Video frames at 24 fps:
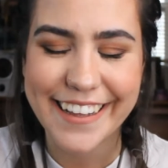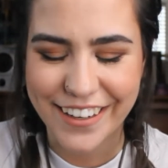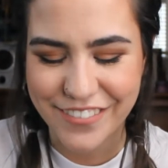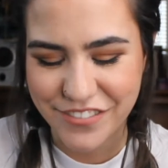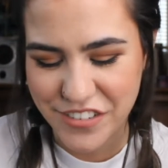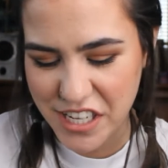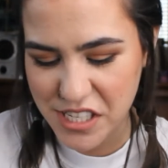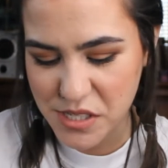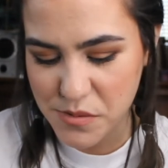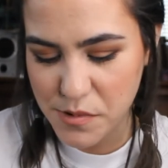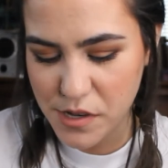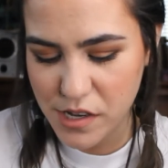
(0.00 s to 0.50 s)
on
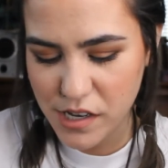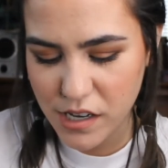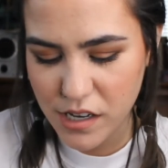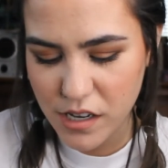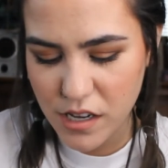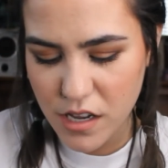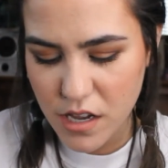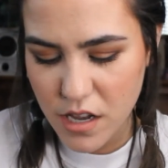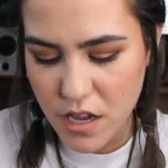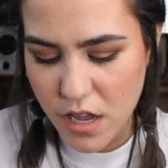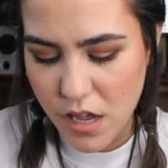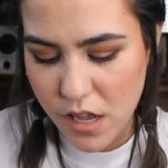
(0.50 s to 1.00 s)
Facebook,
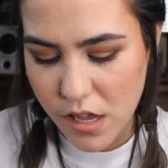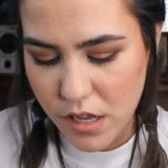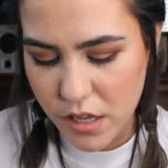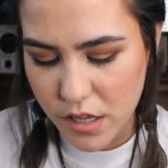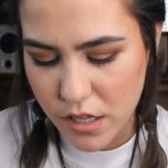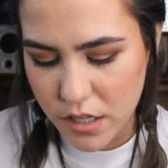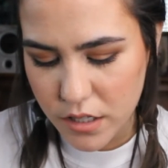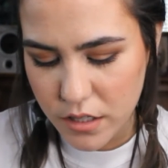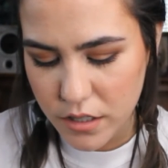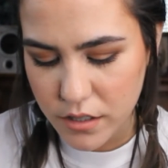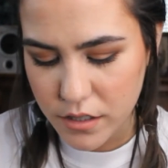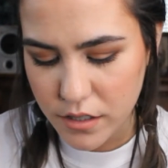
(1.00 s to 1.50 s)

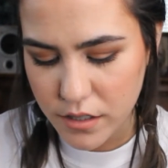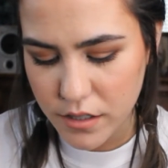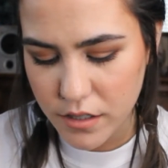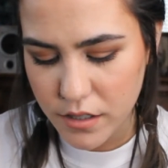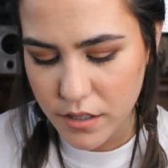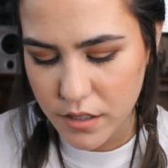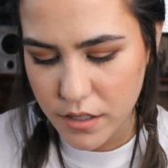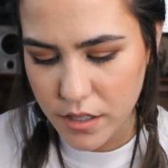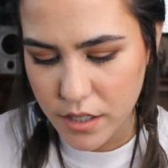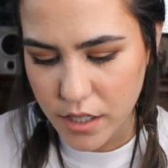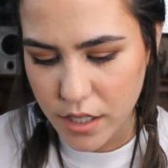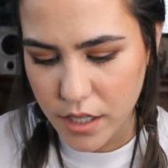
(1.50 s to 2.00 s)

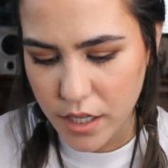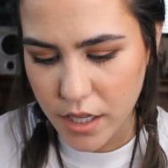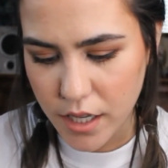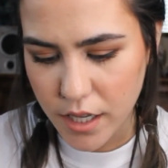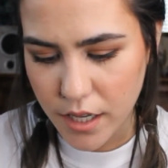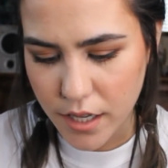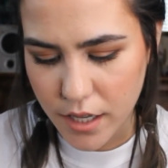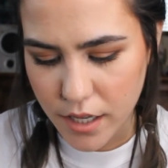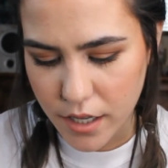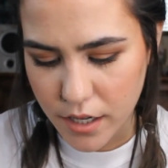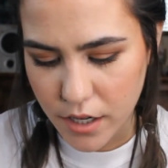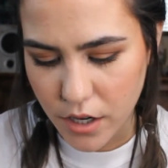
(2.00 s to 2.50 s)

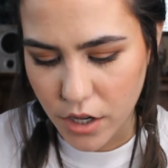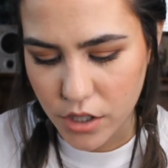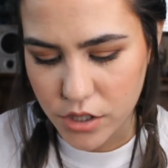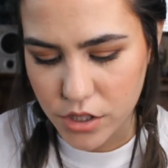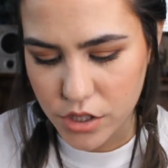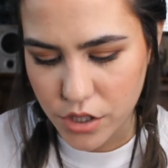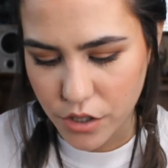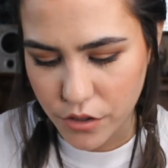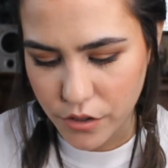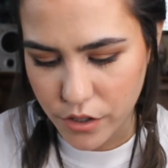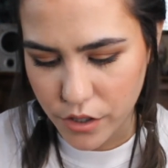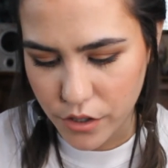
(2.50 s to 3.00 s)
and I'll
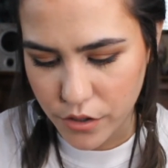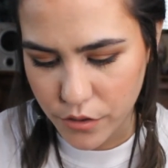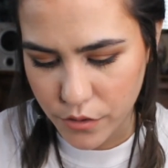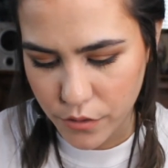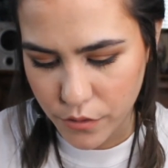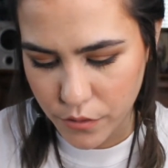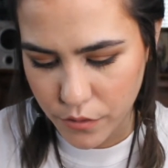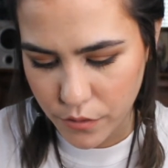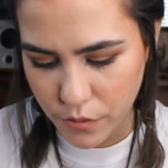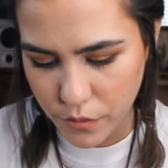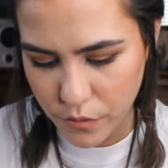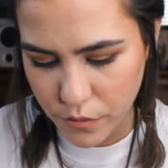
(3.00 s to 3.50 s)
show
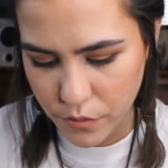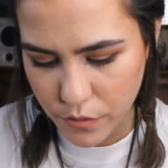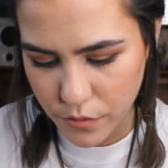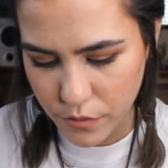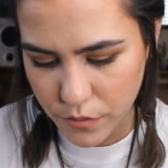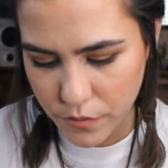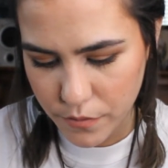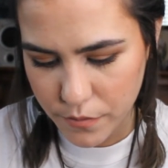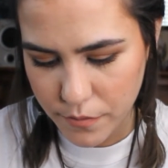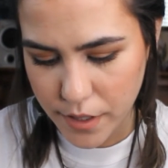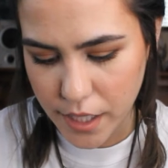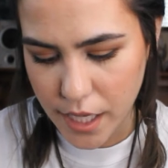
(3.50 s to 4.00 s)
you
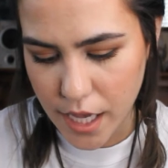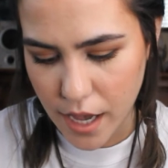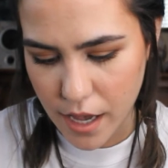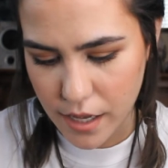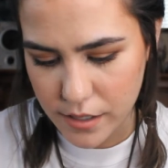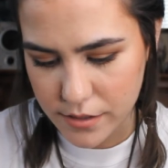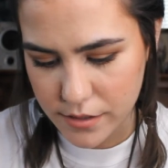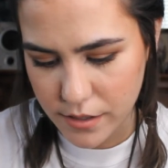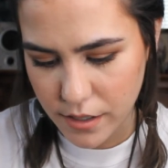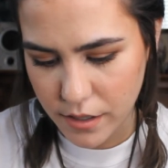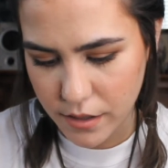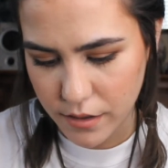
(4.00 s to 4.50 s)
me
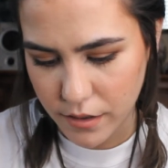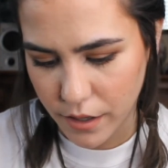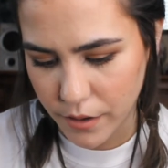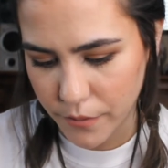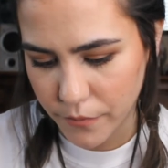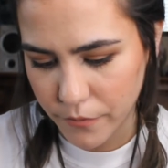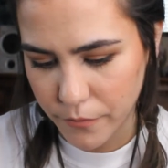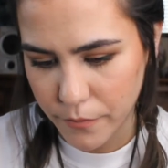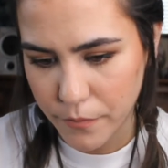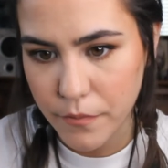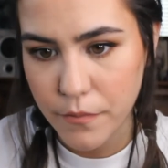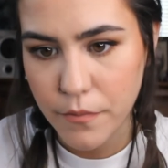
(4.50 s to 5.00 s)
asking
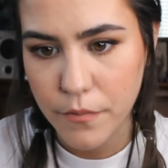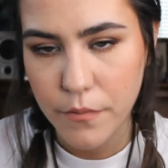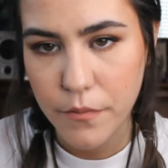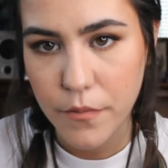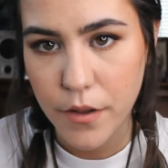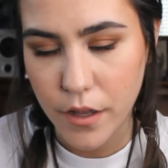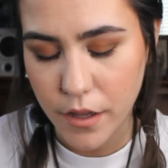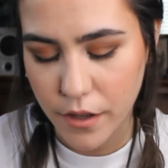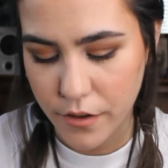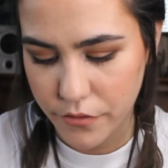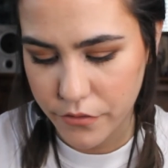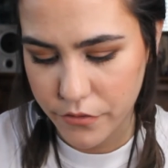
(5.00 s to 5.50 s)
them
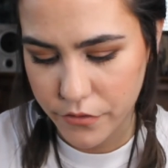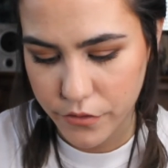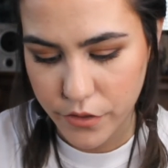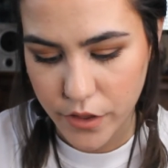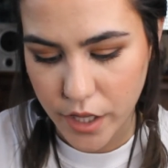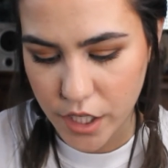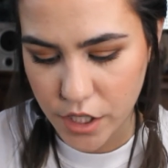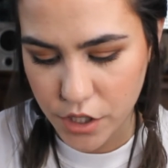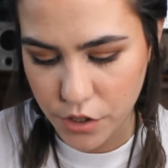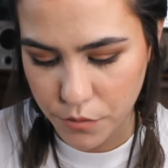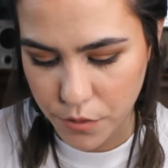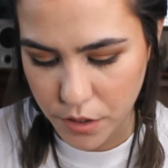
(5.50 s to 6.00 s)
if
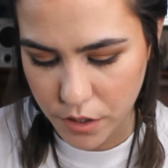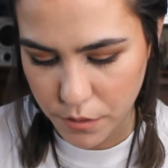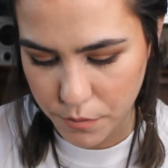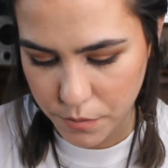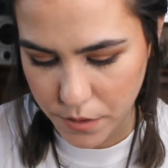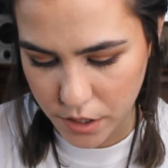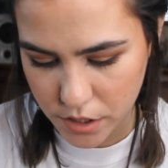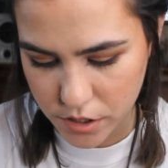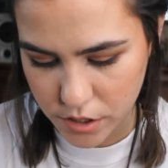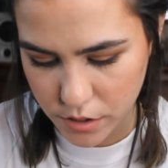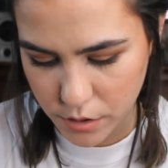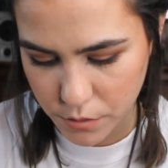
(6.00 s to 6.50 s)
they knew where the
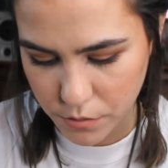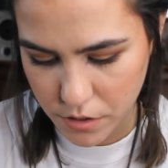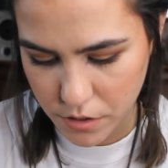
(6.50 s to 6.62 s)
picture